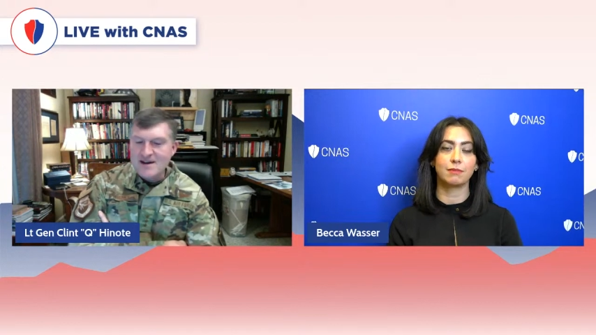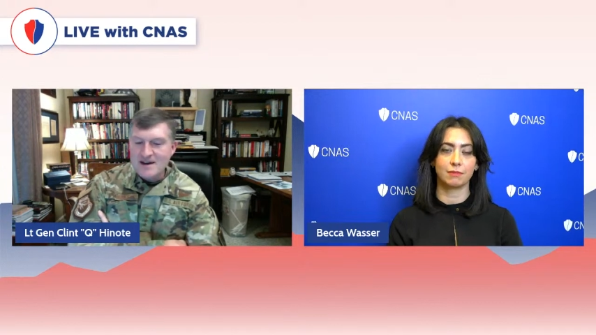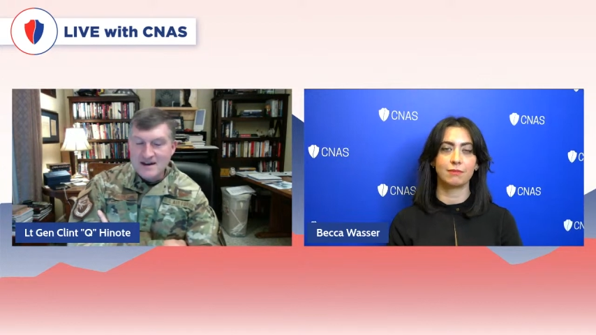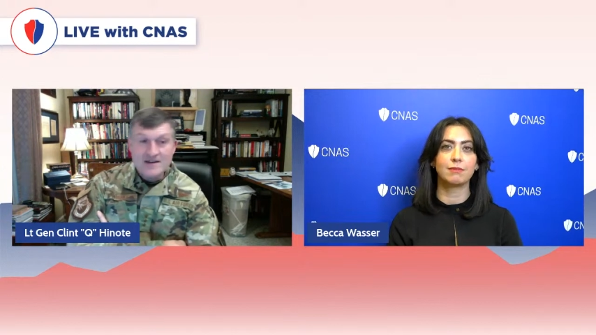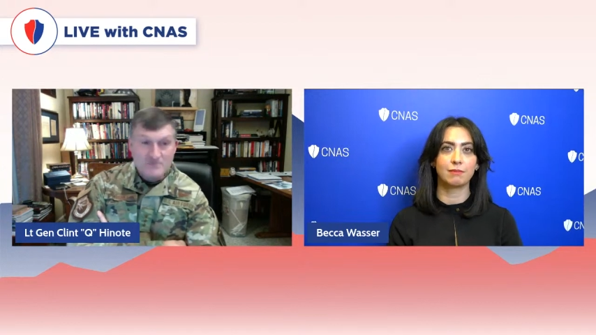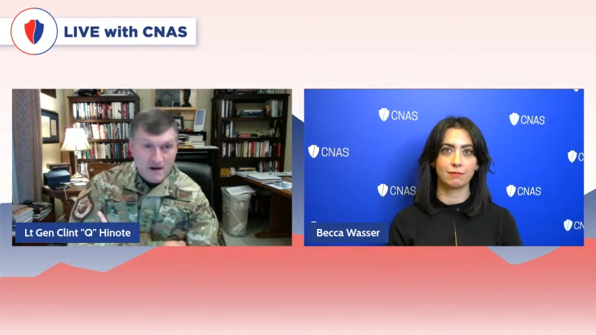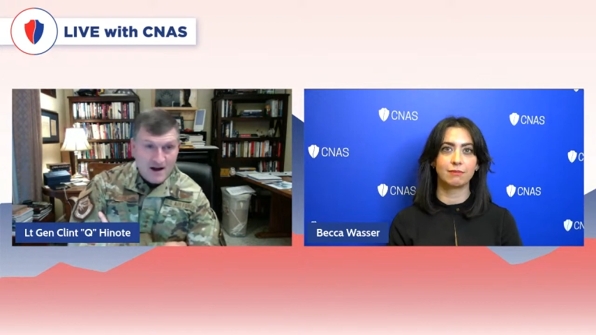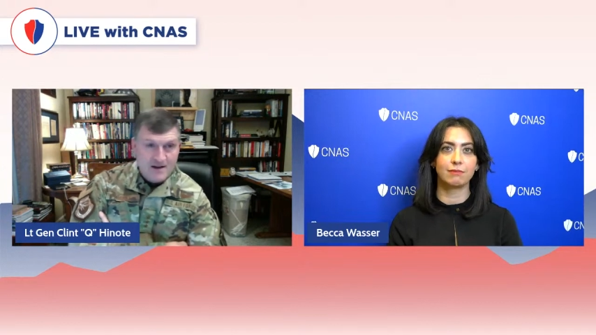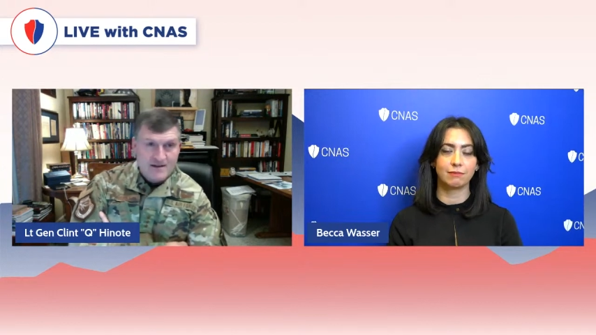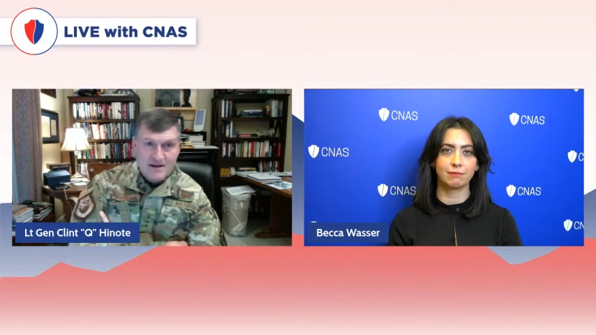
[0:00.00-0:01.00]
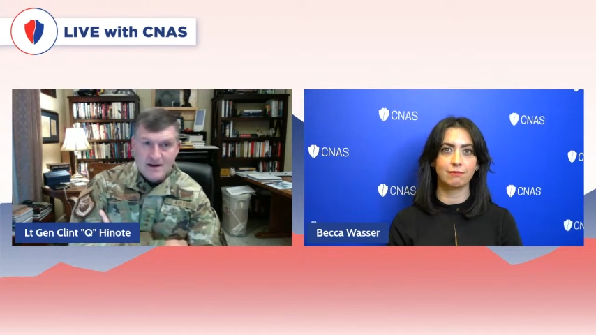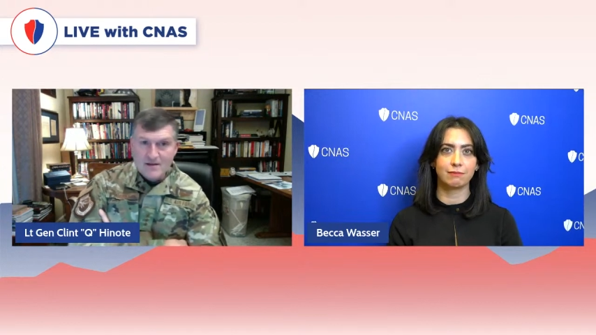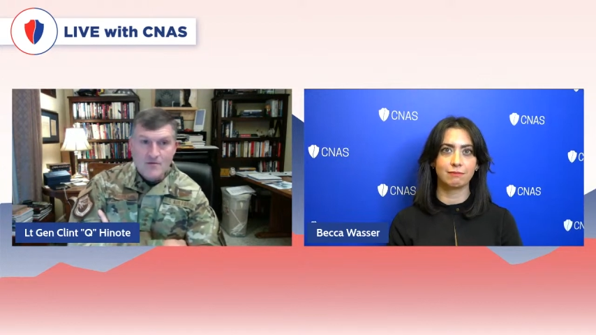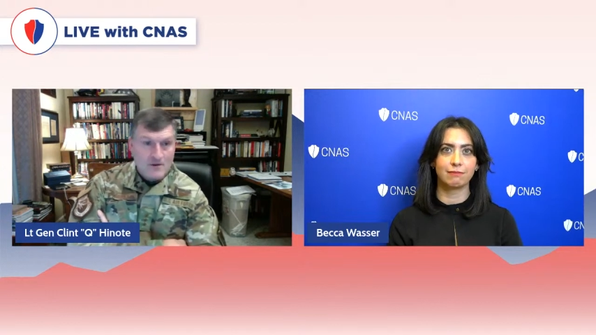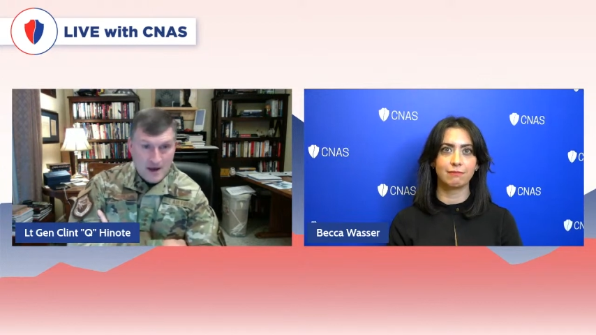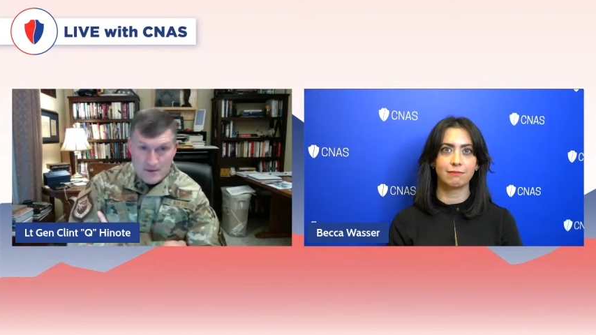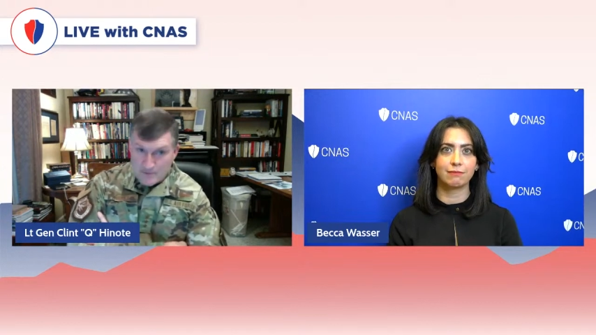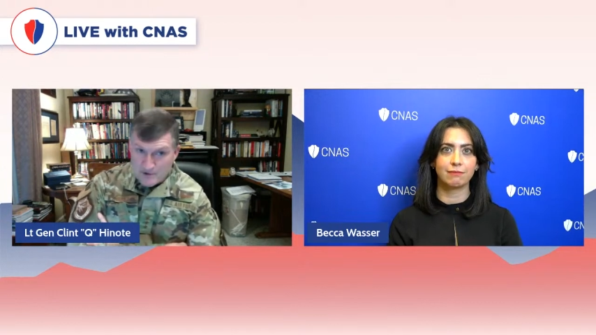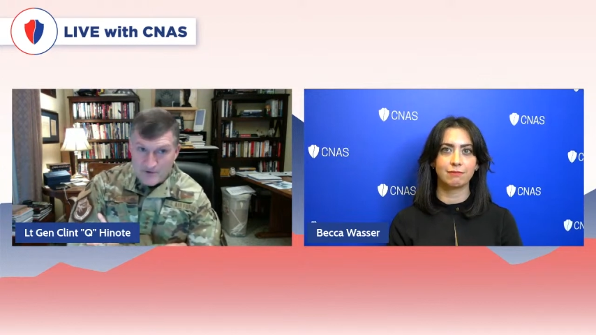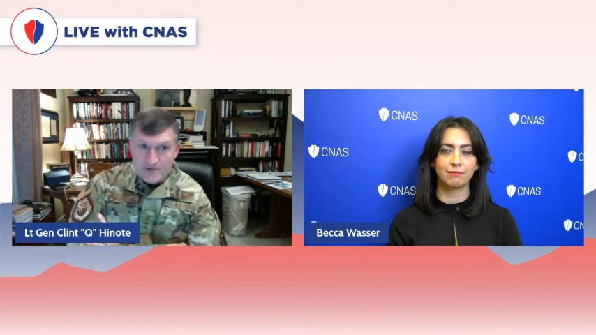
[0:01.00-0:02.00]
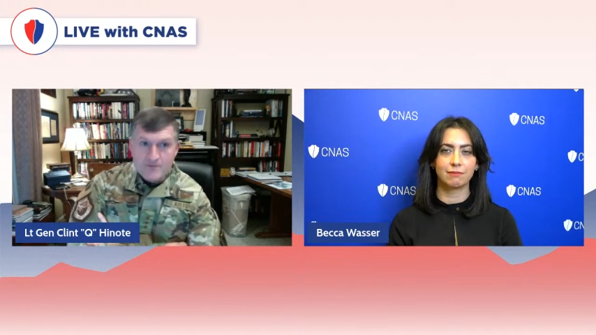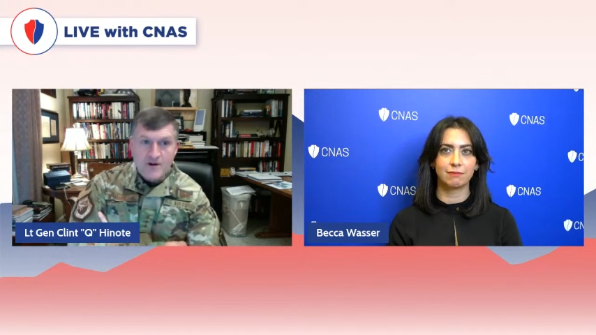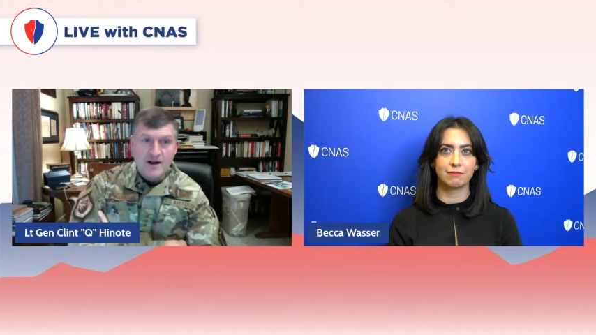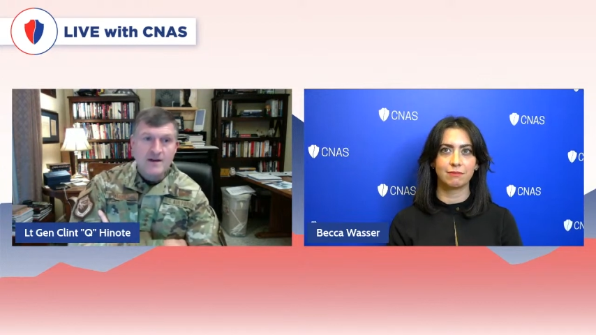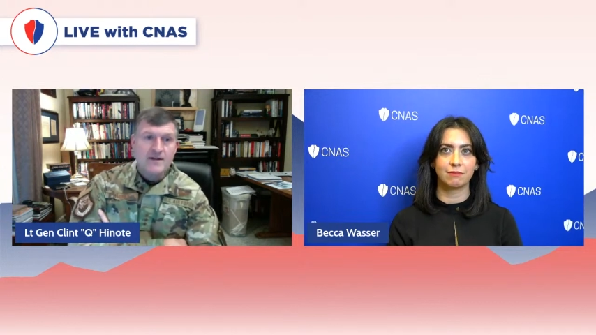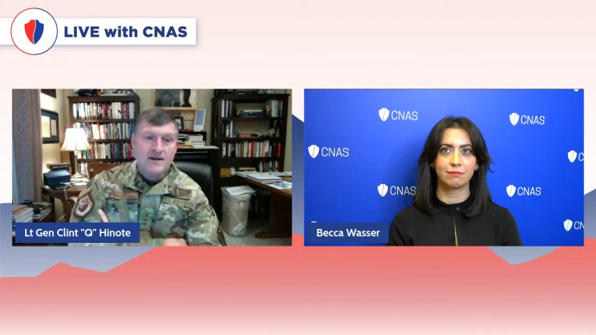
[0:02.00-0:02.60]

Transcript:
Speaker 1: He's right. The wargaming proves him right.